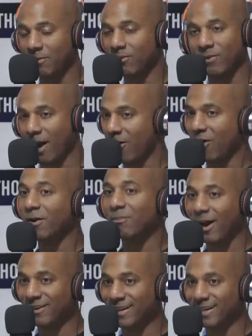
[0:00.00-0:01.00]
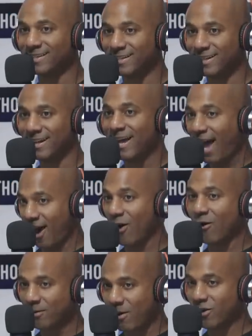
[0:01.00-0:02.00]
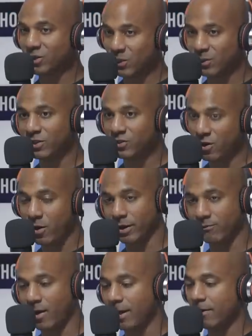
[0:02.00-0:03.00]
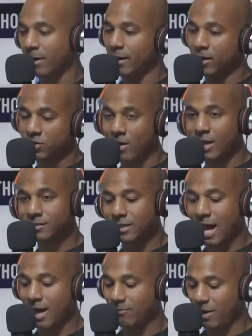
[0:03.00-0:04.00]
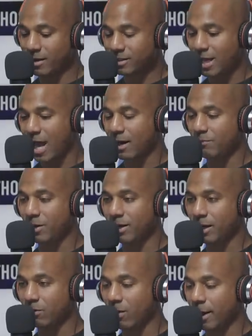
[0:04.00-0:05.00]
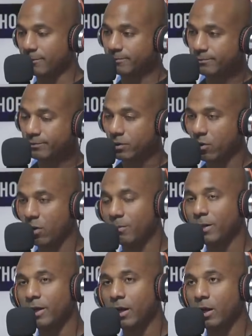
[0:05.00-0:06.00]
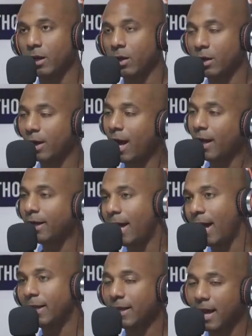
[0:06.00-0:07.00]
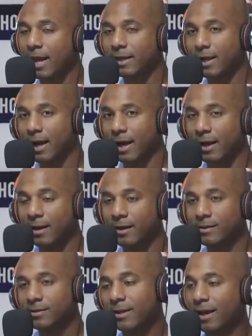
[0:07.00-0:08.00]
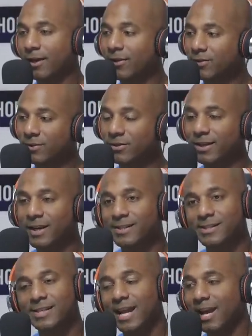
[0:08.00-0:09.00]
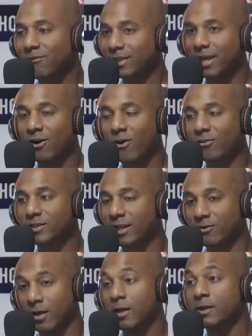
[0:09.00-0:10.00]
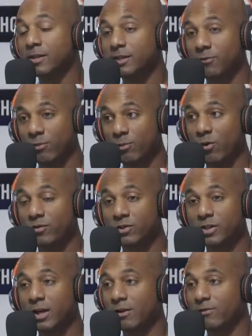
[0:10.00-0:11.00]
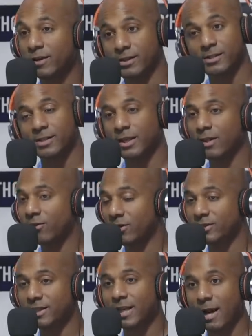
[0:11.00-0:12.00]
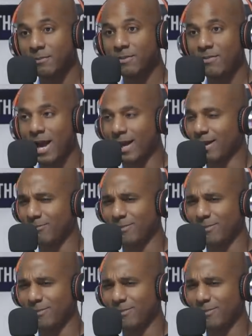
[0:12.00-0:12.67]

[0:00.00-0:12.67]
I, been, I heard about this. I heard about you in the joint, right? So I slide up, I slide up in there, right? Go up in there la di da di da di da. She's like, oh yeah, just take everything off. Take your. She said, remove your stuff and just lay it on the sheet. I'll be back.